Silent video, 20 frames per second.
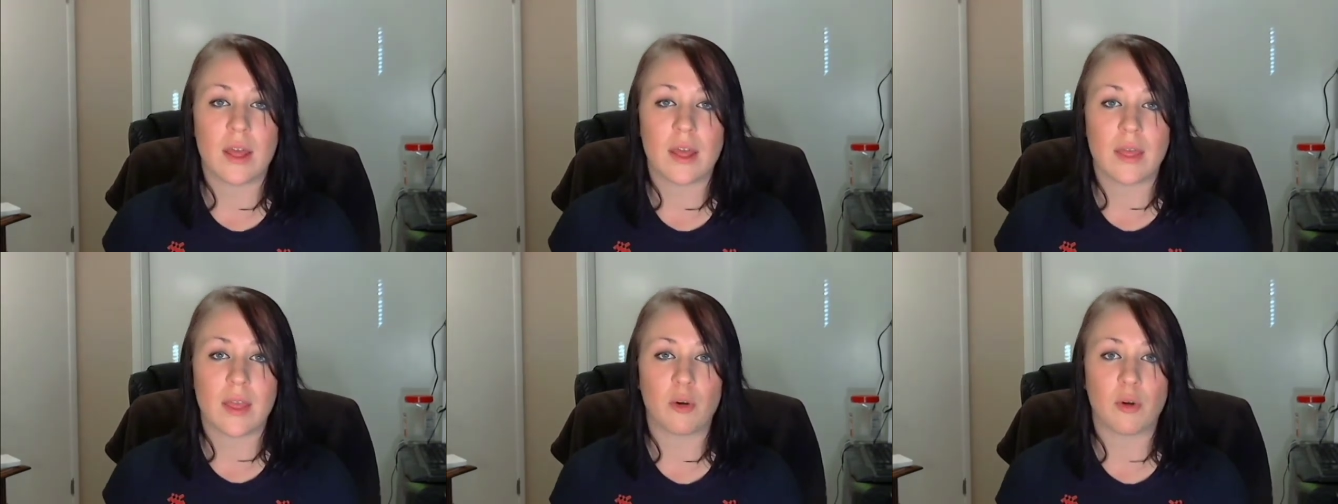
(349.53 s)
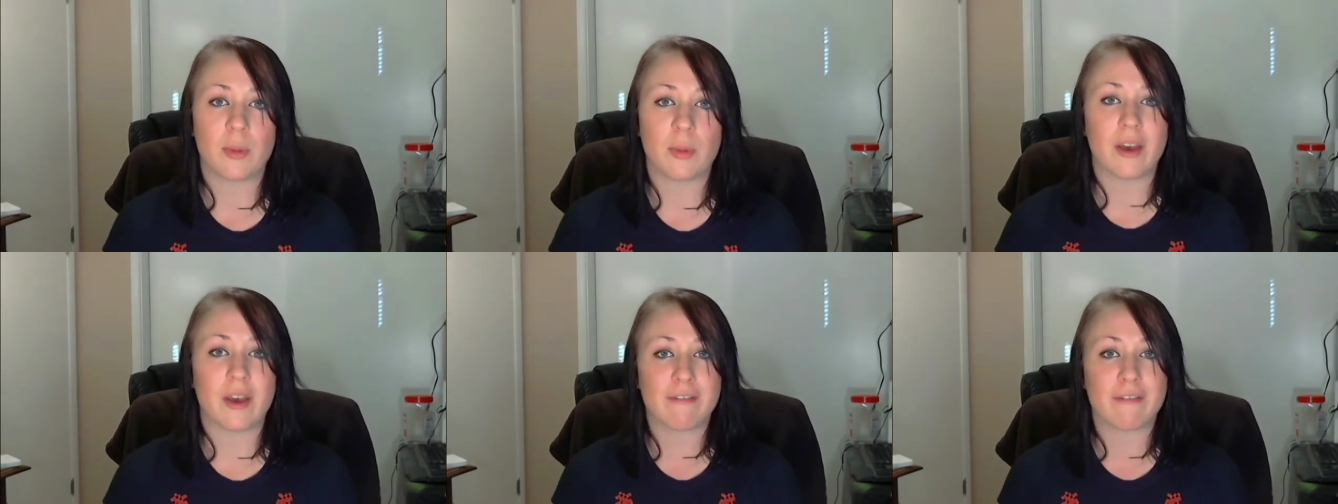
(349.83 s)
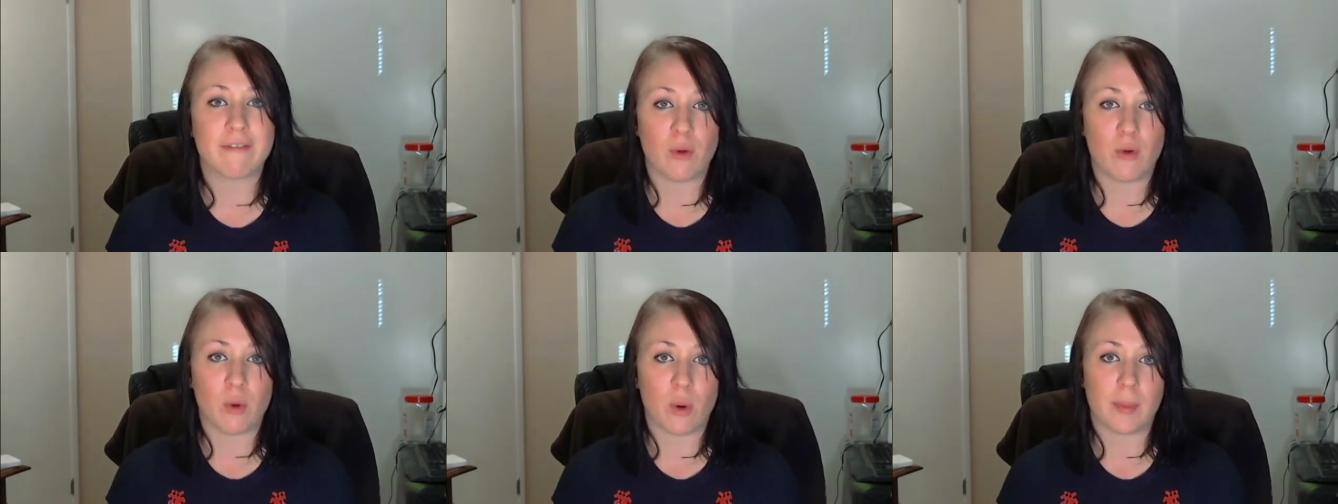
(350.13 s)
That will be at
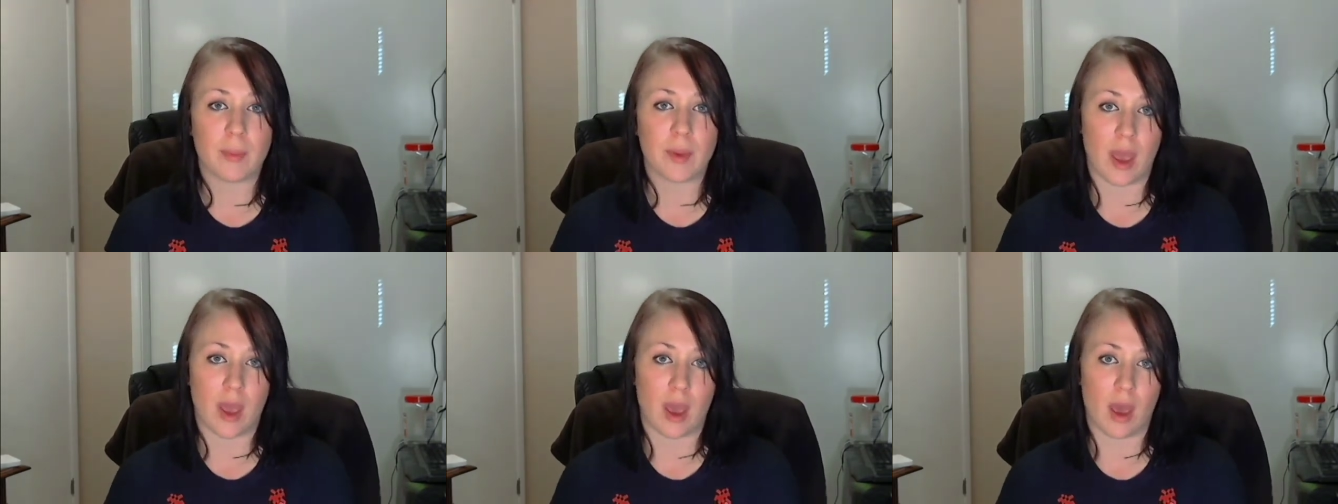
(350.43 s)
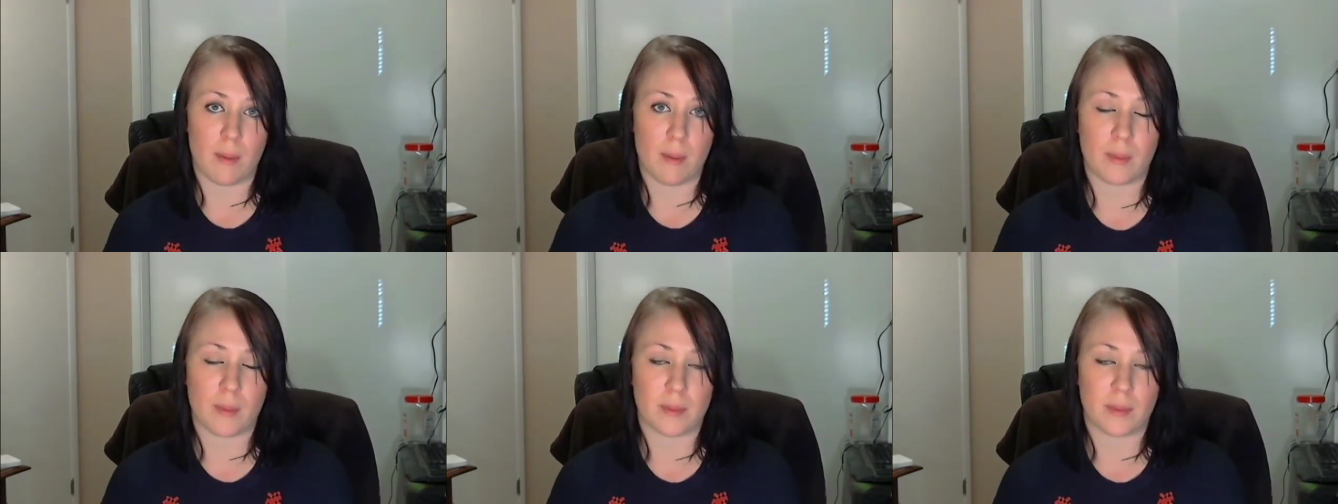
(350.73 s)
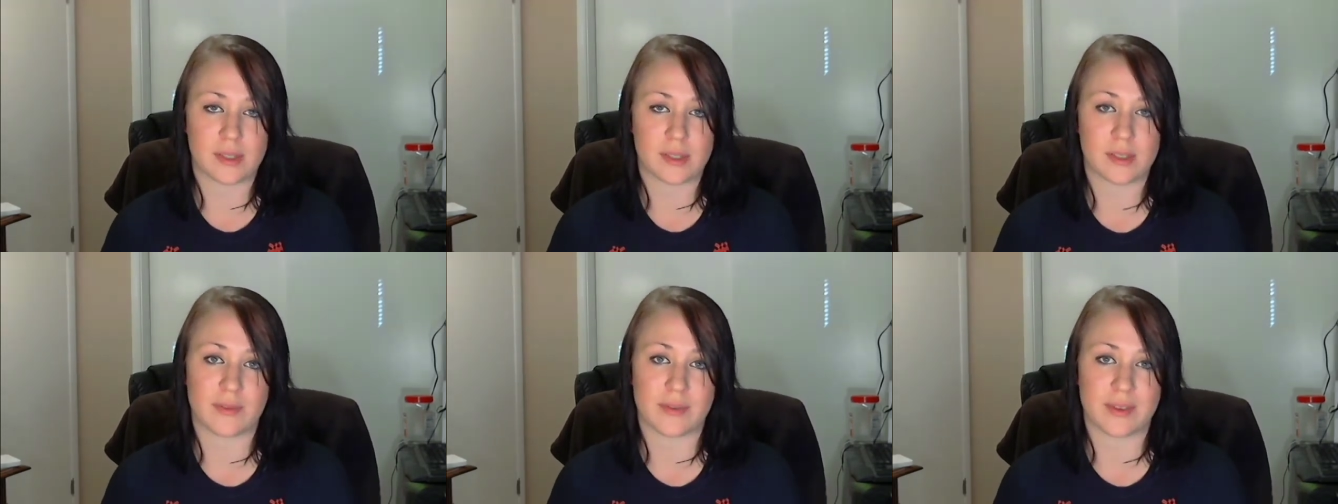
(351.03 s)
four p m
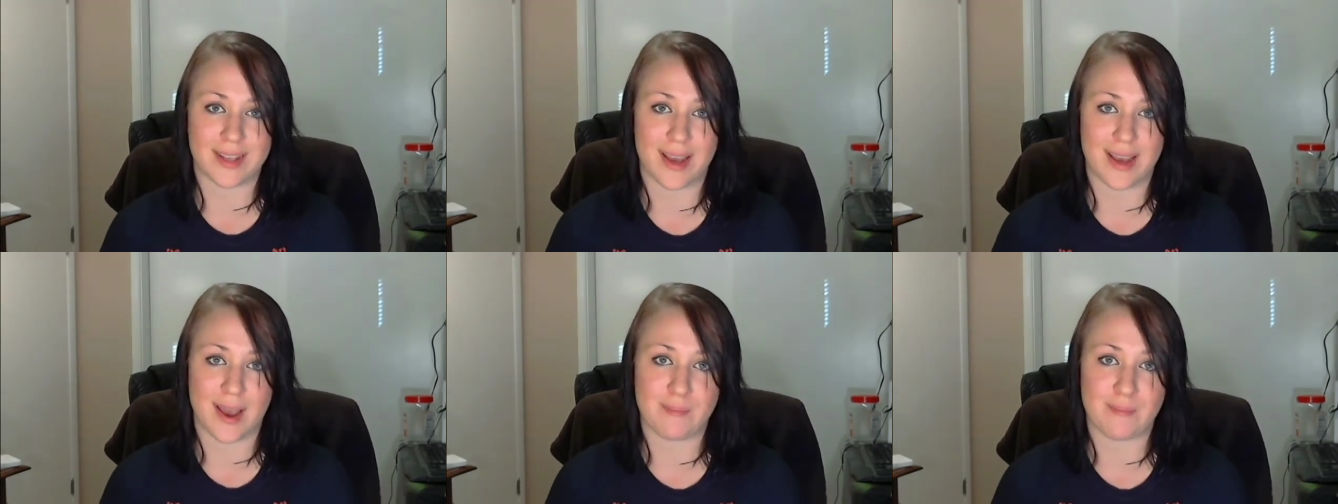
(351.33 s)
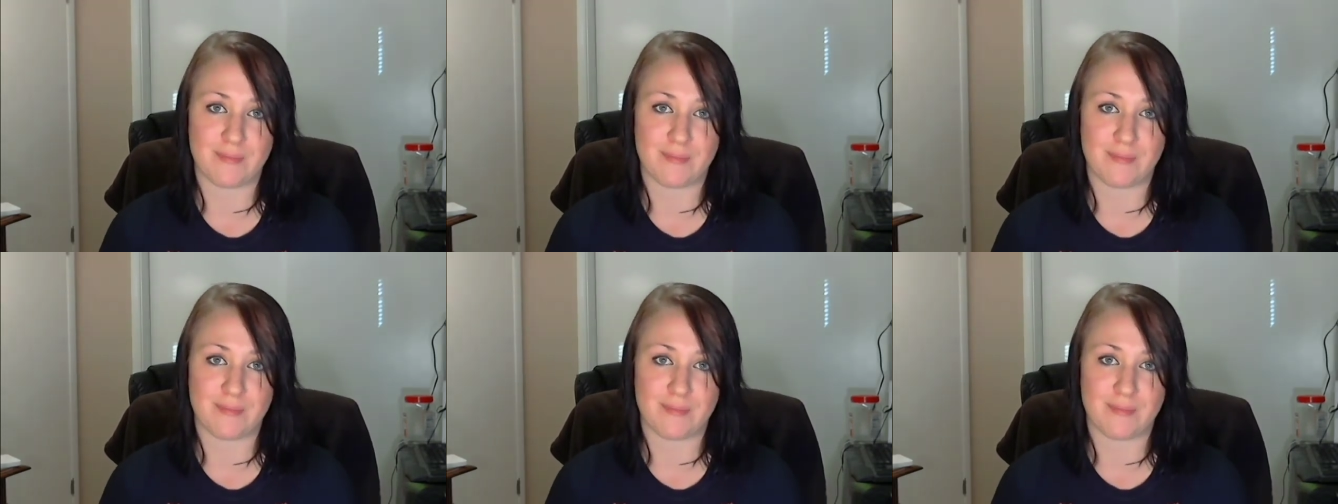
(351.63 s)
Pacific time.